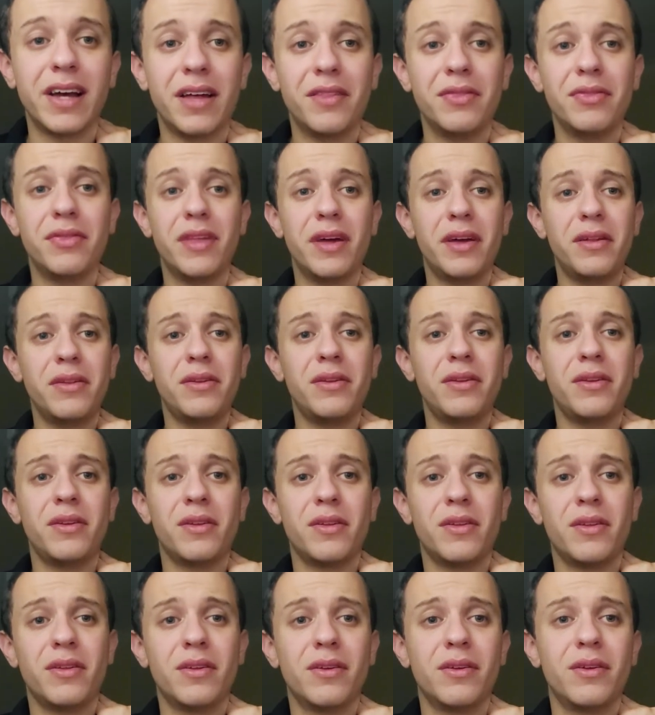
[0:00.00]
And then
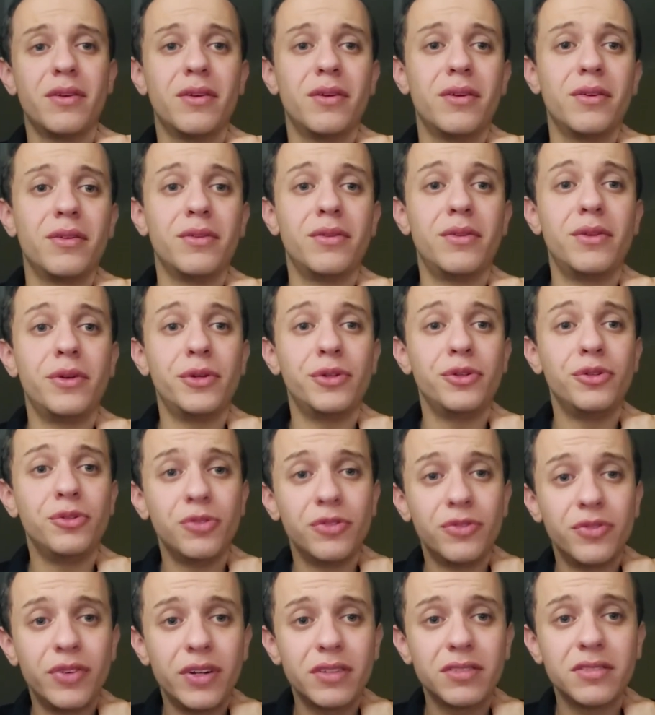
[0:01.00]
the
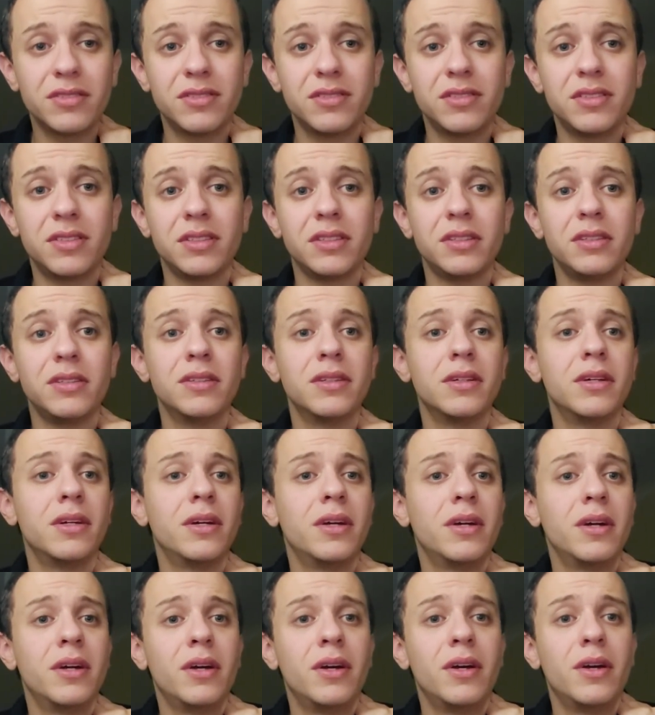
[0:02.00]
university,
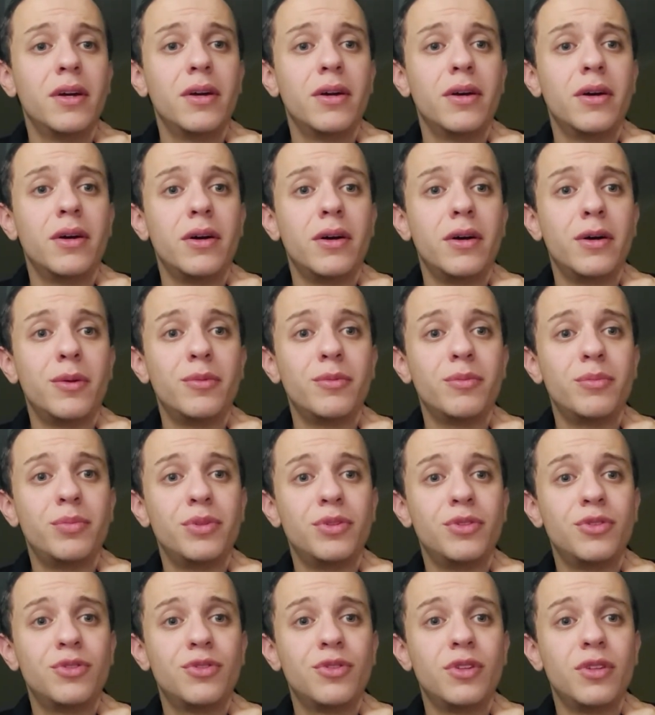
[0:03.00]

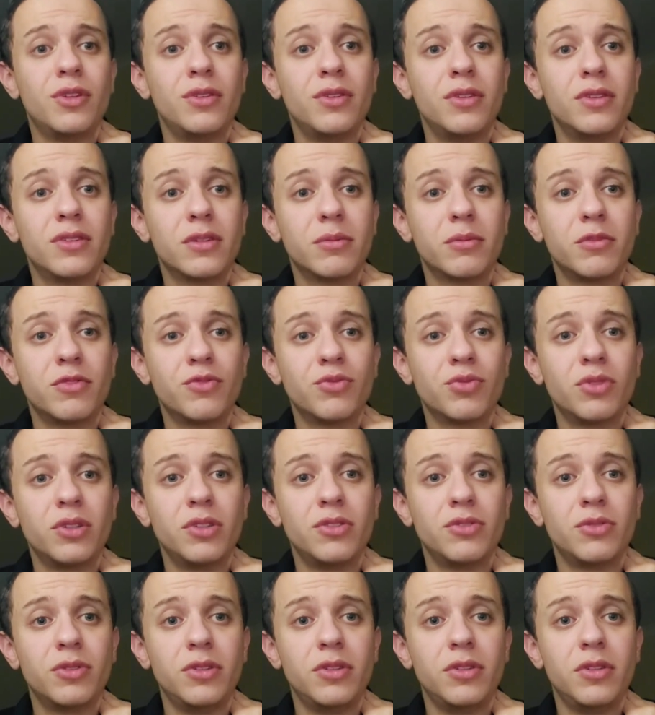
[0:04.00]
in the summer of
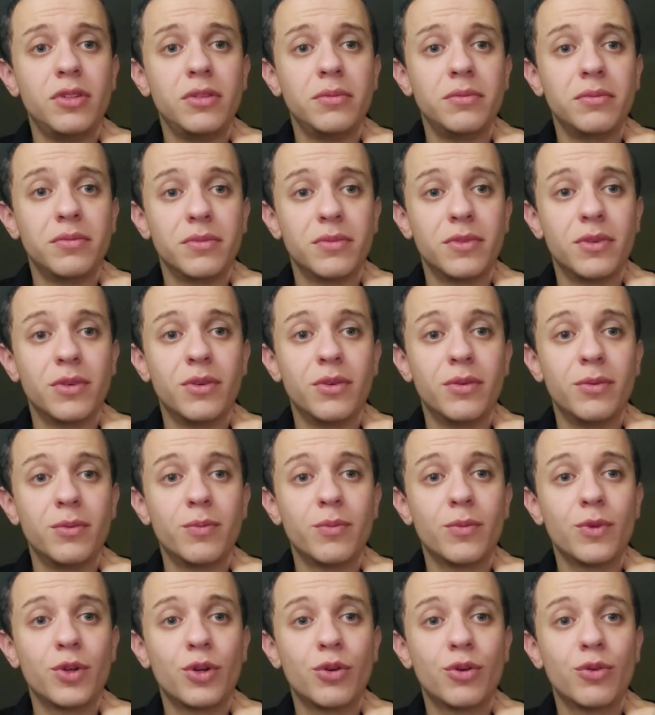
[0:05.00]
2020,
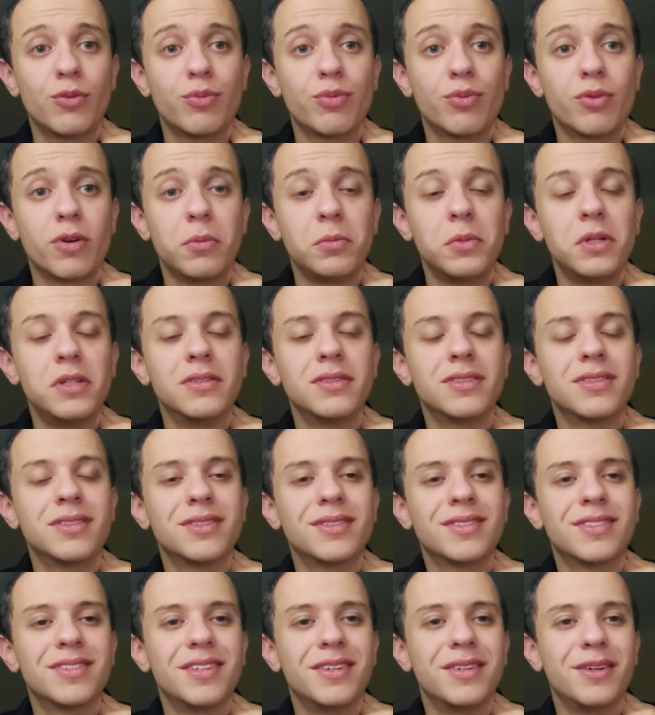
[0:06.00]

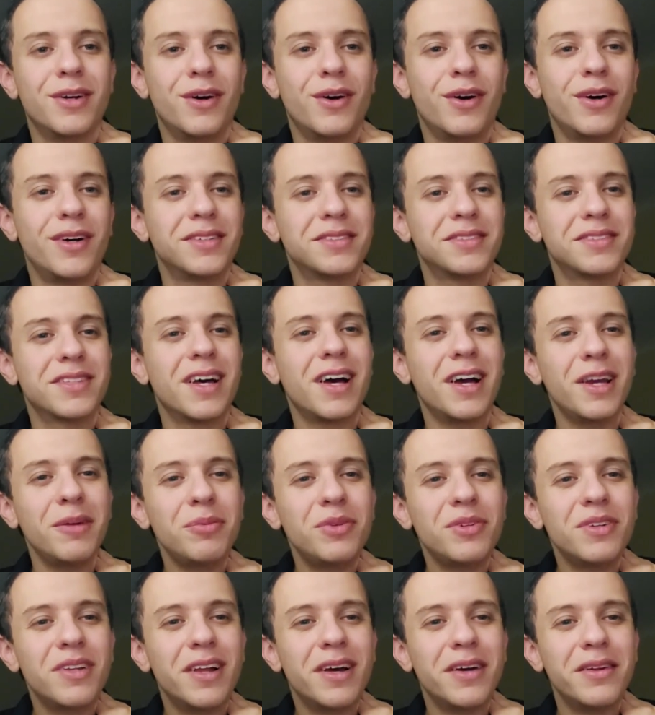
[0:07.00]
promised us
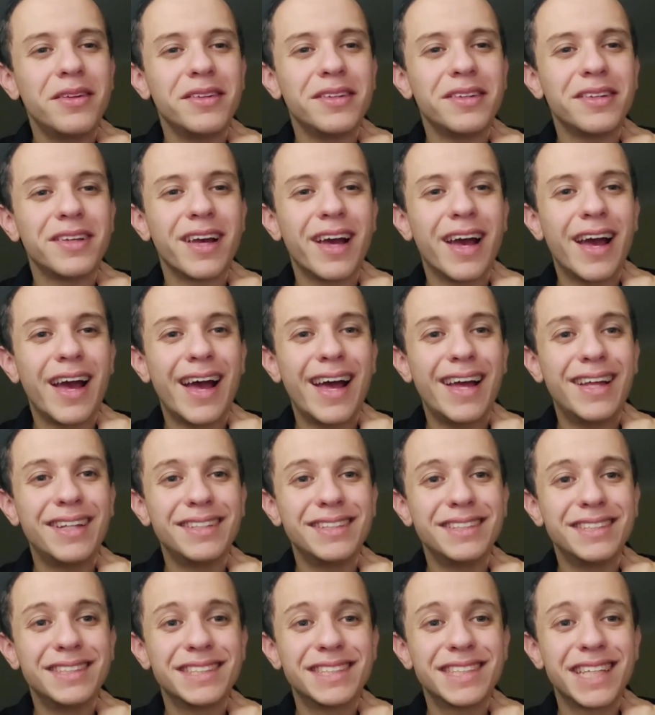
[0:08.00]
hybrid learning,
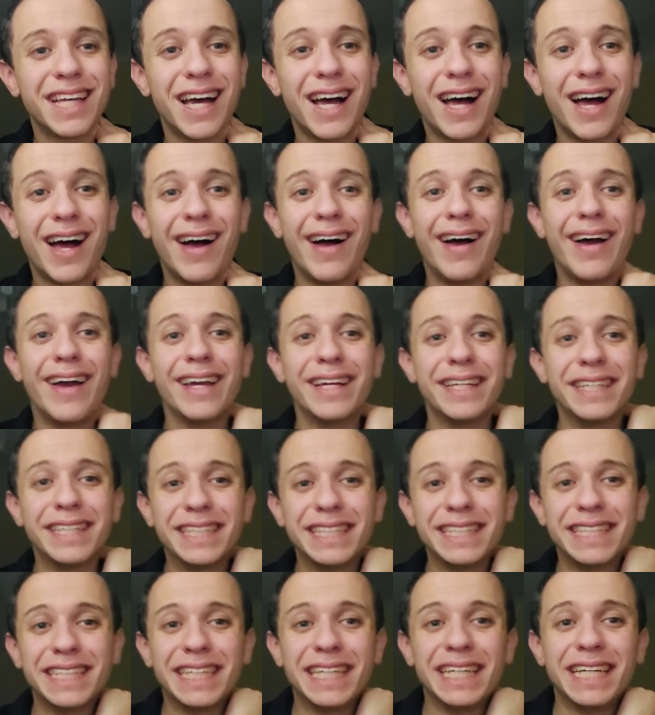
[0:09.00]
and
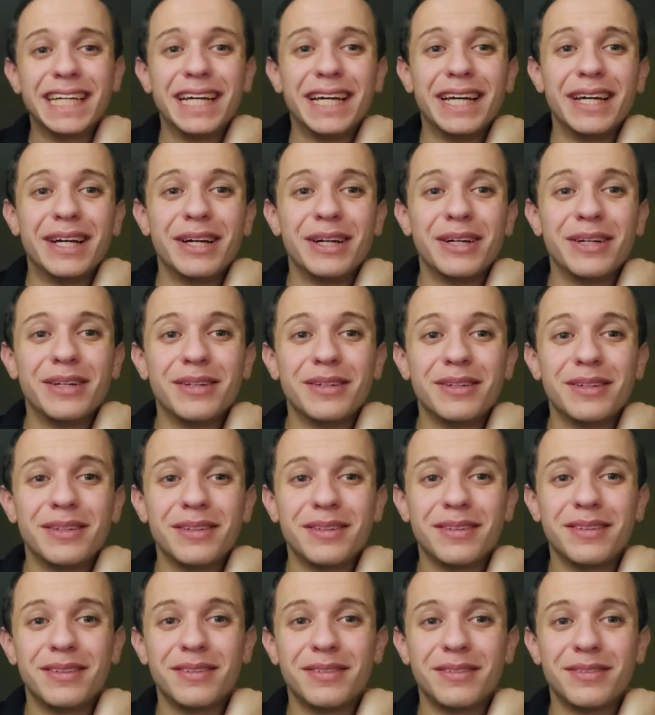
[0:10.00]
I
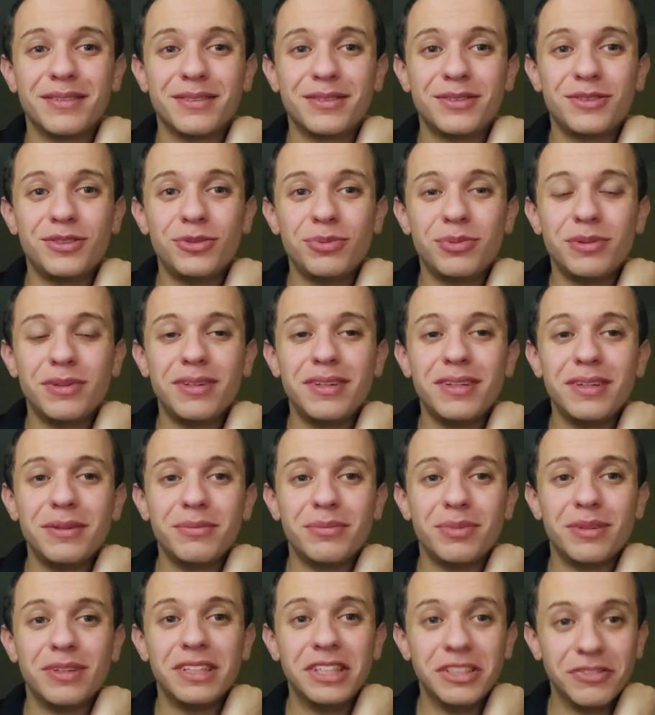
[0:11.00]
stupidly
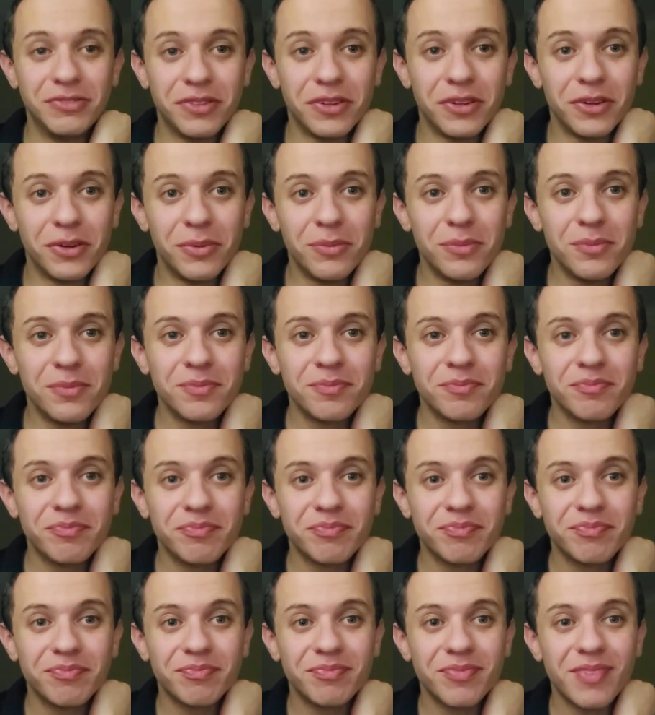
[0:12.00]
believed them,
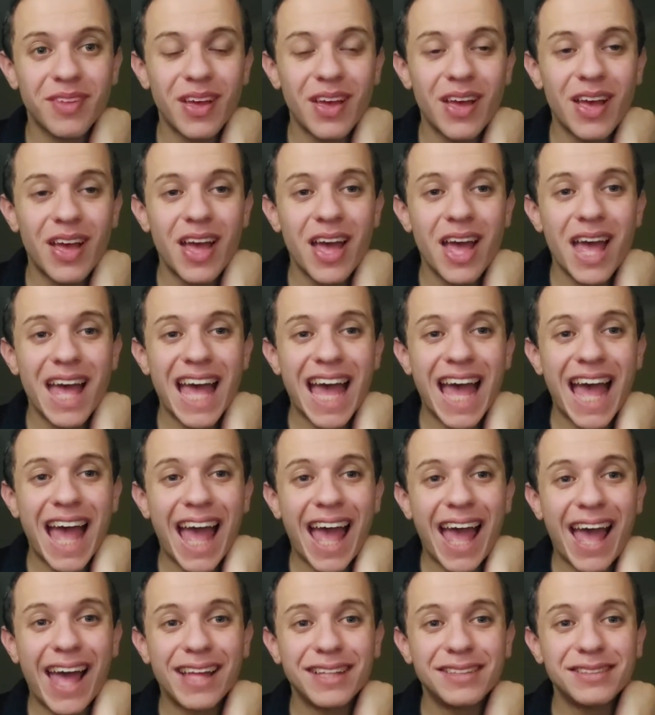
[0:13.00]

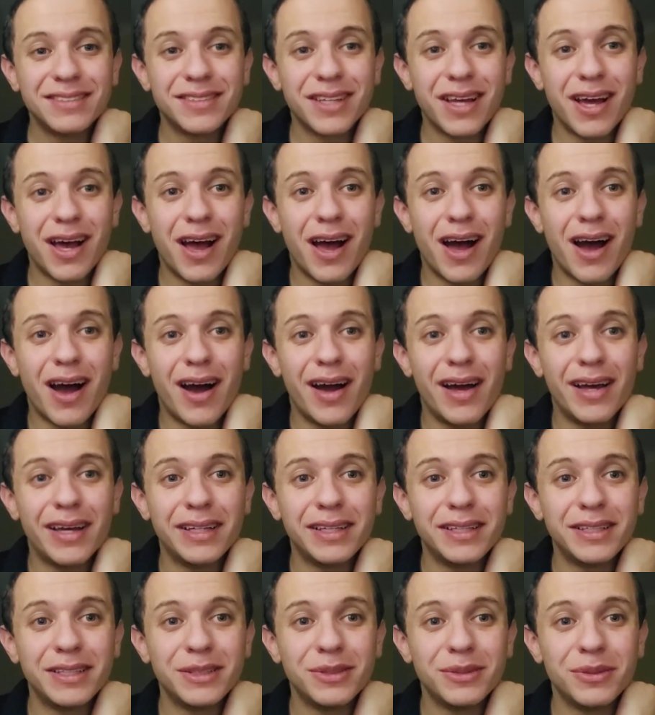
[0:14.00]
and
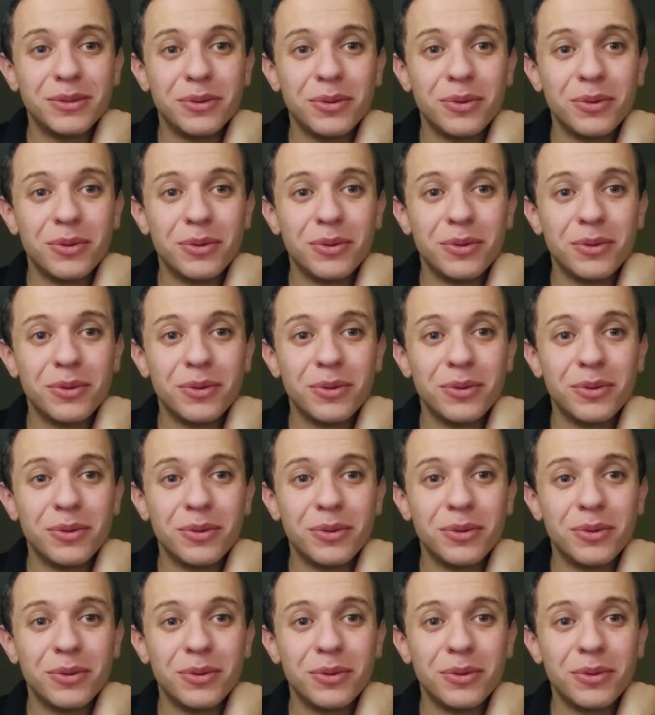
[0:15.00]
I